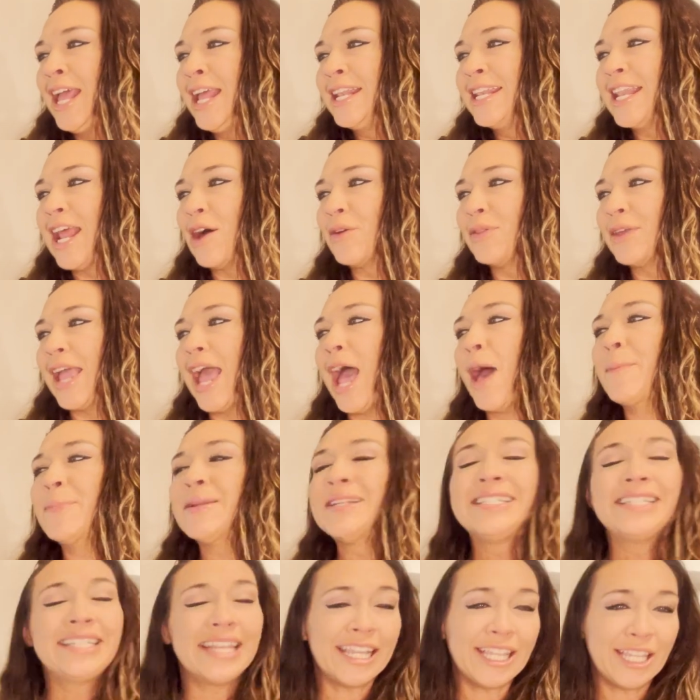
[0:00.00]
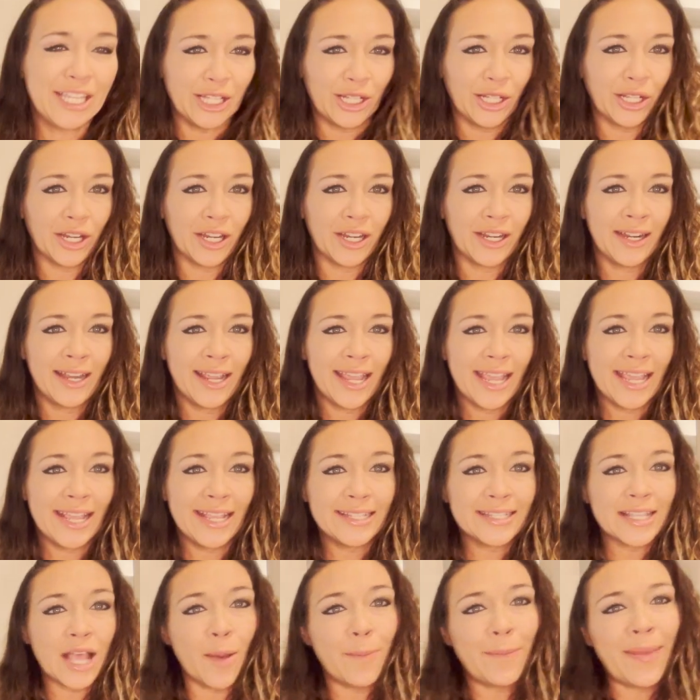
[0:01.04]
Now, the appendicular
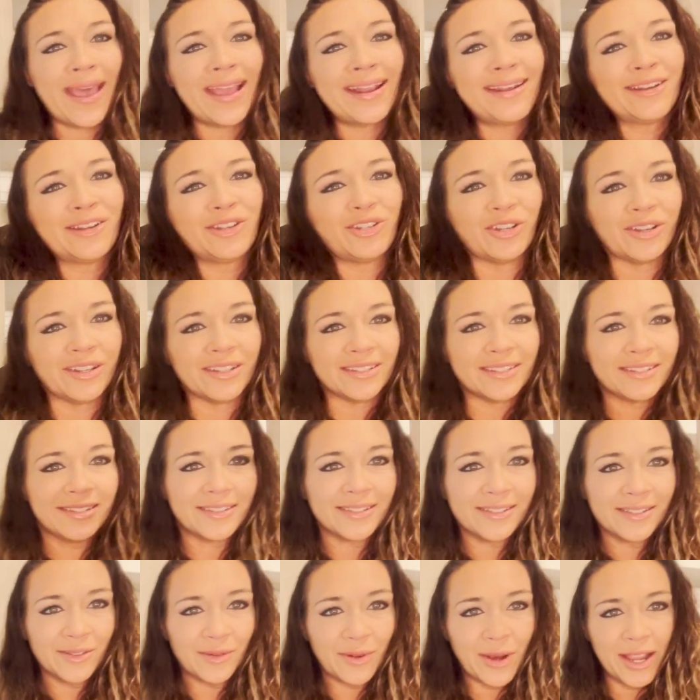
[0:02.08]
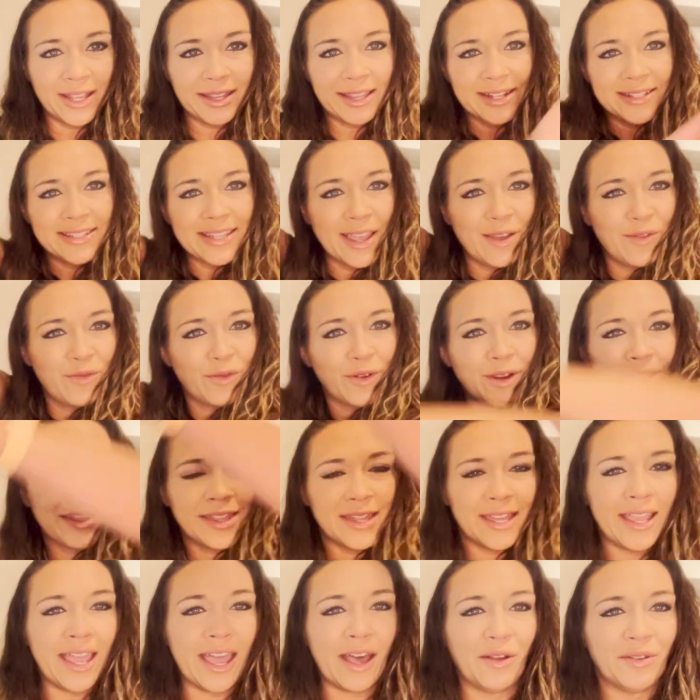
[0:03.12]
is appendages, right? That's
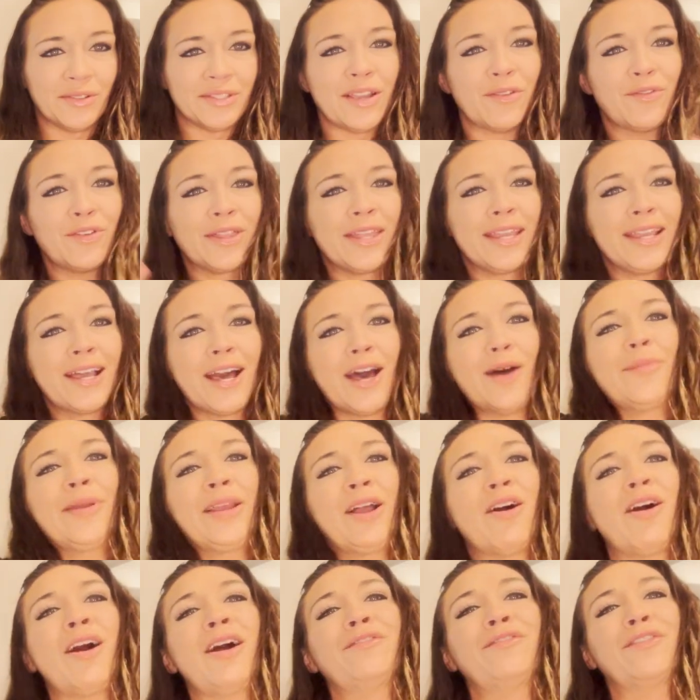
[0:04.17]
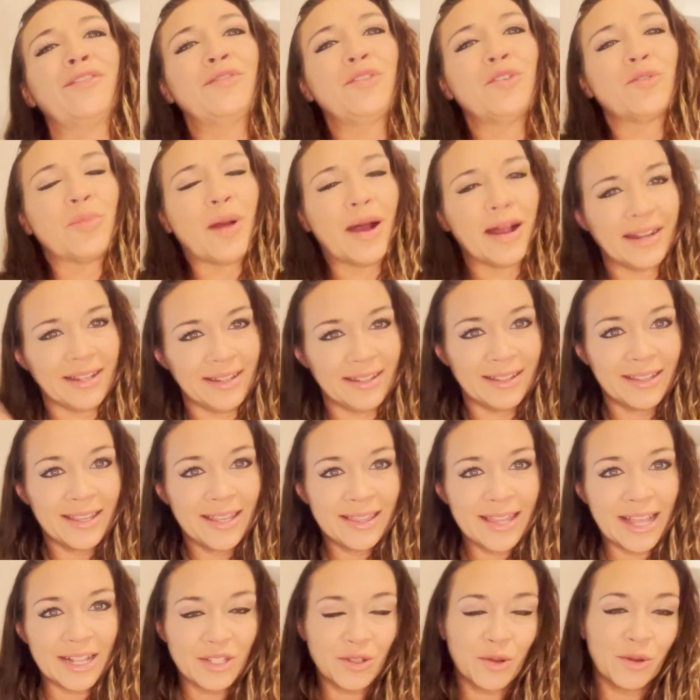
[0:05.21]
everything else, everything coming off of your body.
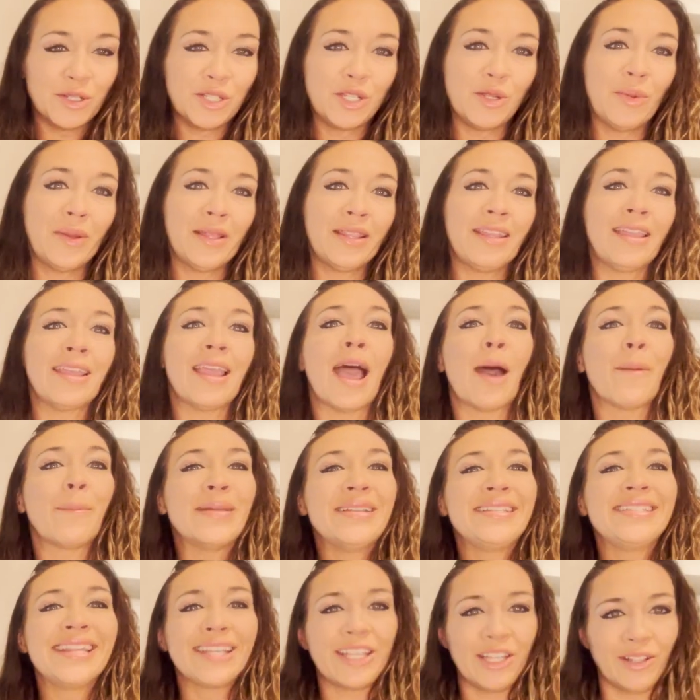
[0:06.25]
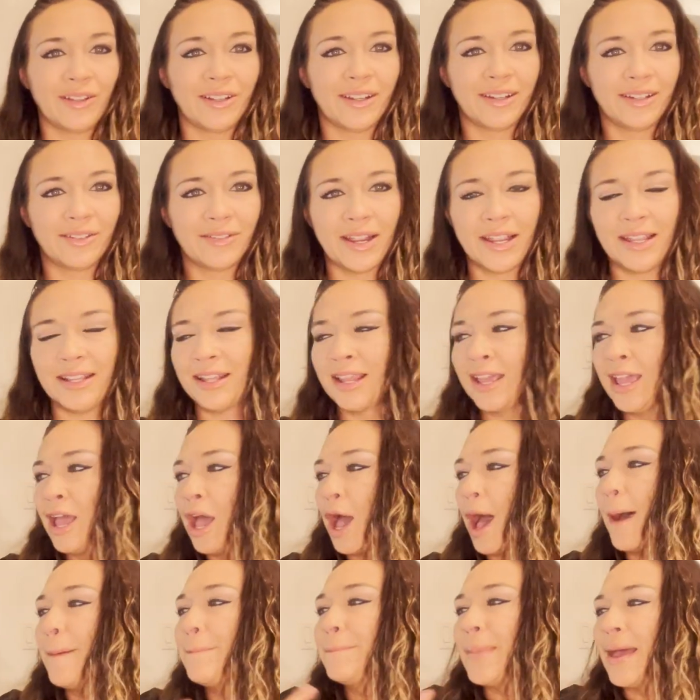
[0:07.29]
That's going to be the appendicular, right?
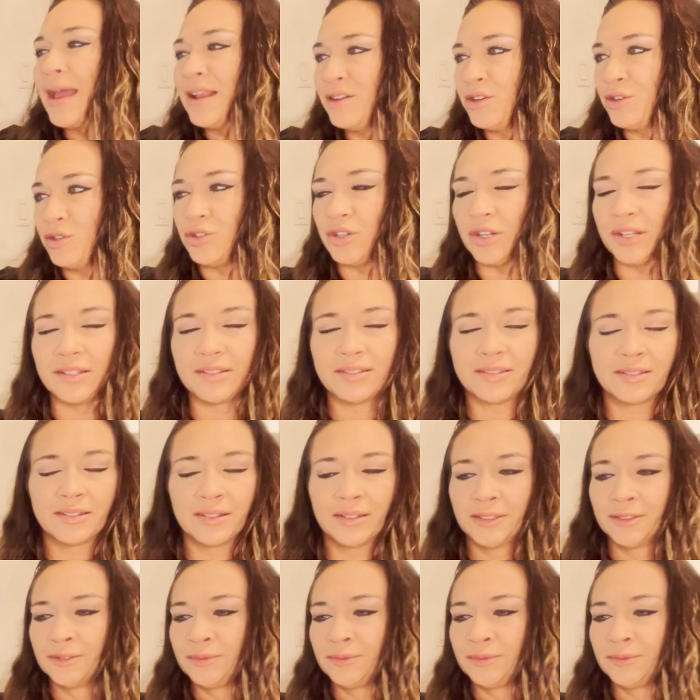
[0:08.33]
Appendages.